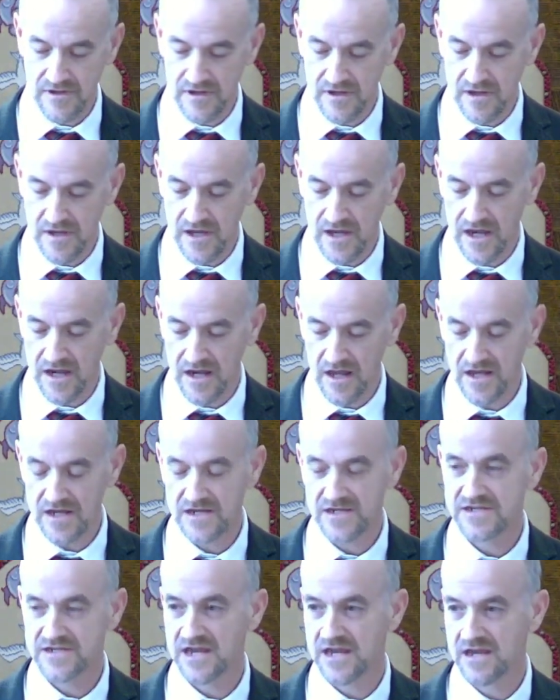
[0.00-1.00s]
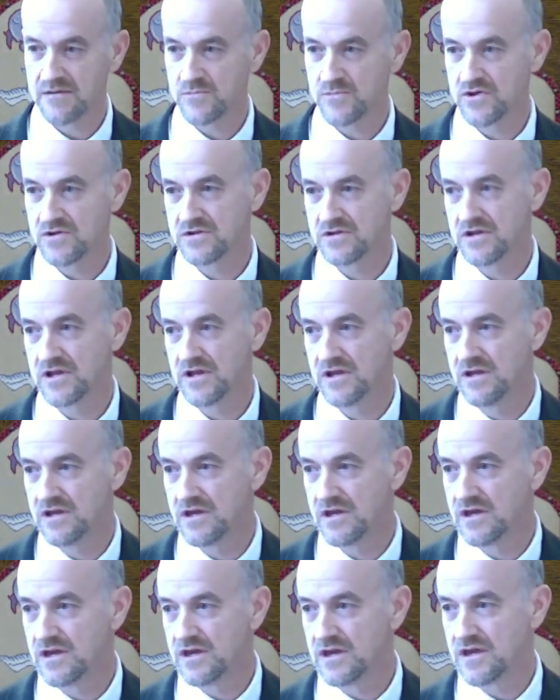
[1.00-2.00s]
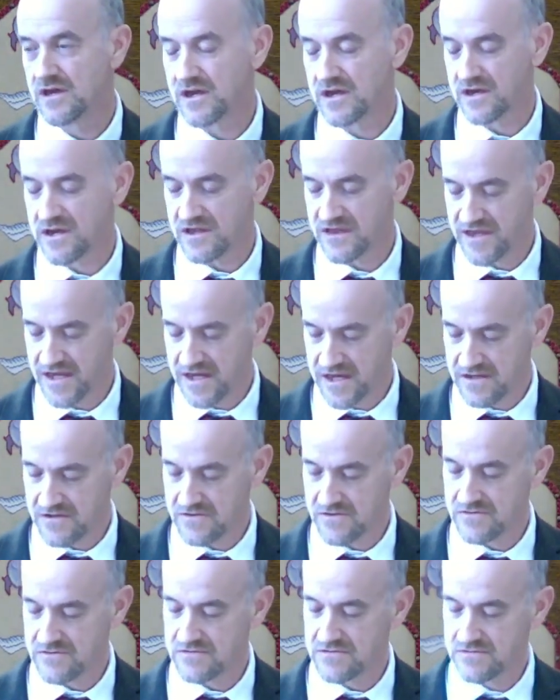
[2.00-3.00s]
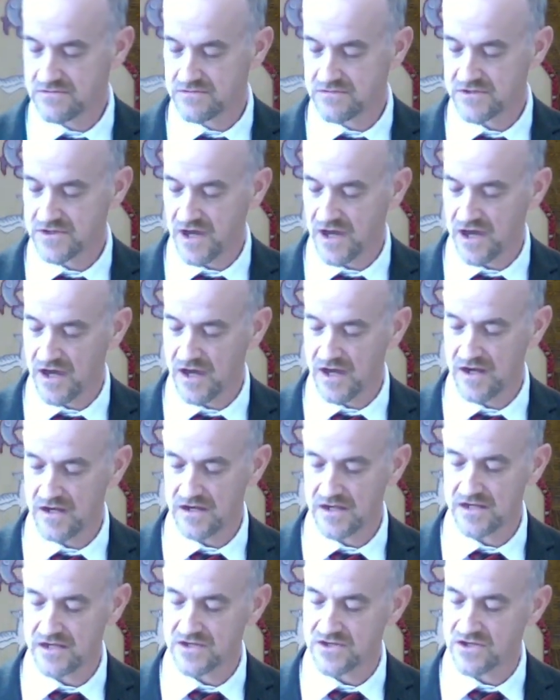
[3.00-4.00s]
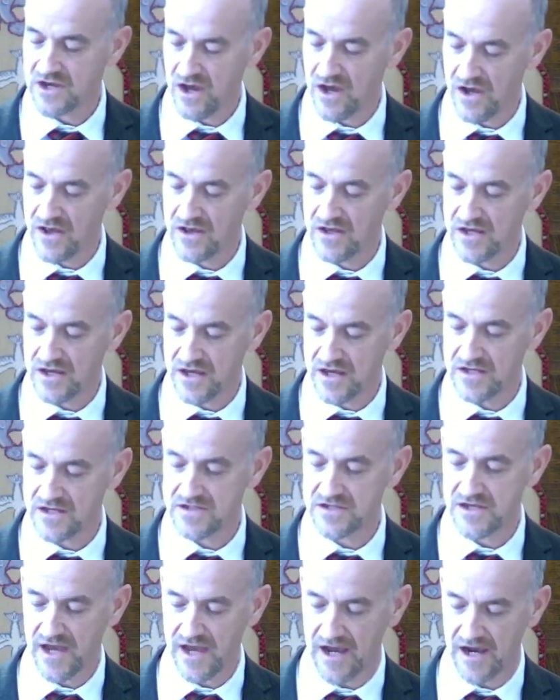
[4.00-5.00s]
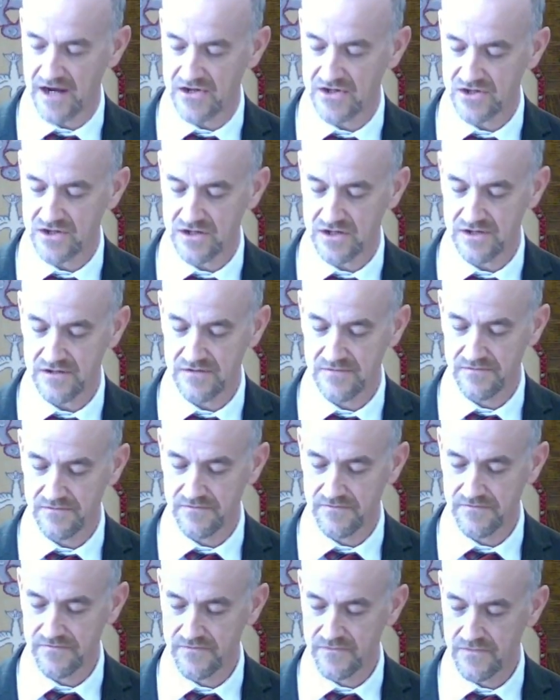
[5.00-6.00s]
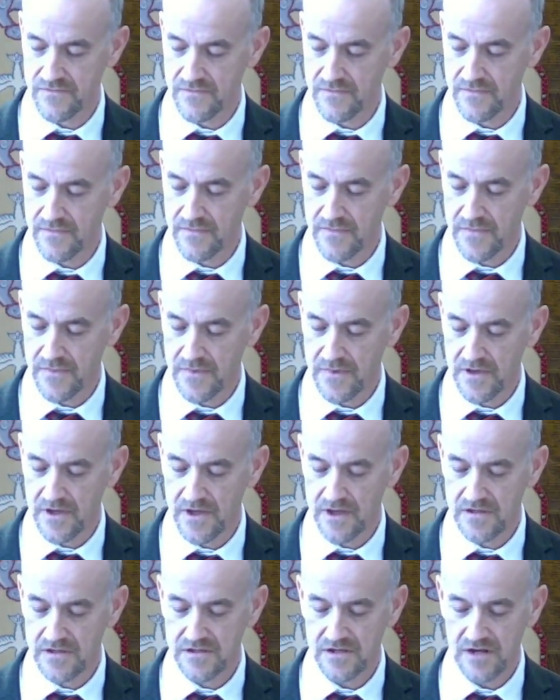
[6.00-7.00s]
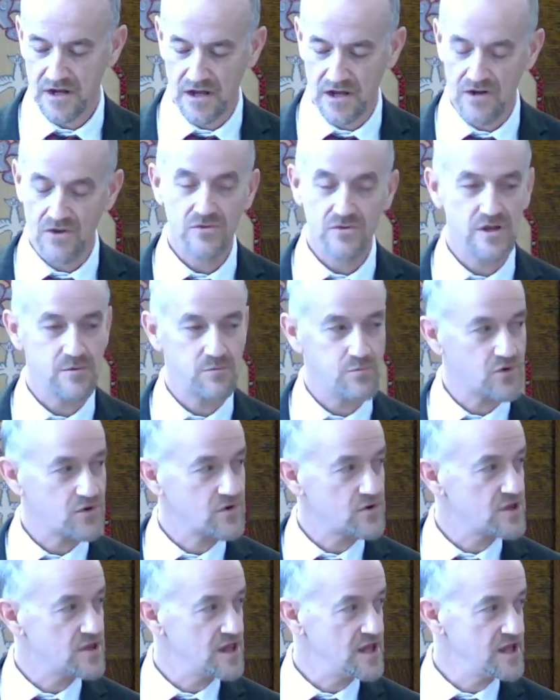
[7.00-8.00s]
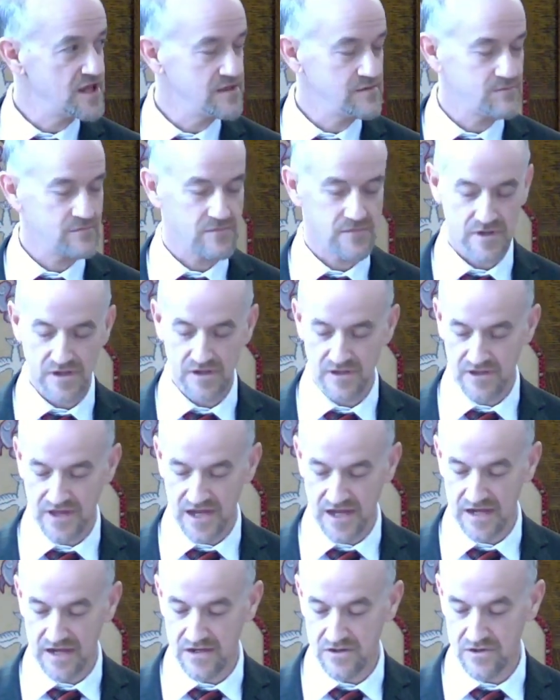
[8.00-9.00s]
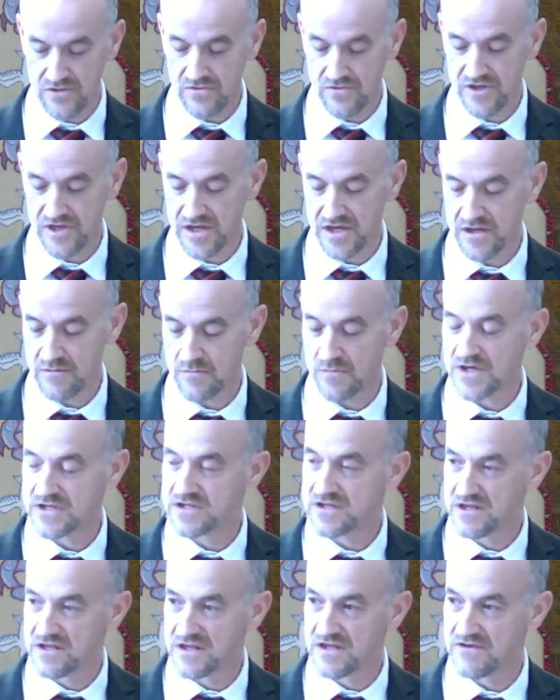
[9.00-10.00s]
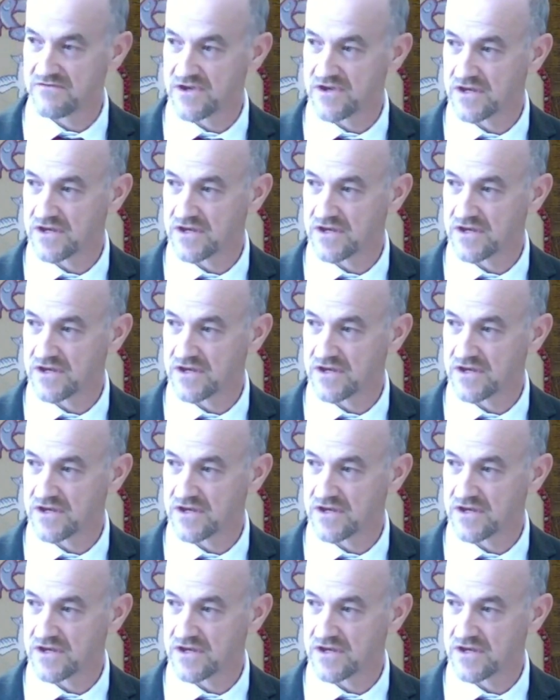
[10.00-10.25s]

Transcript: And like Samuel and Nathaniel, God is calling us to action. To not only proclaim that new thing, but to live it.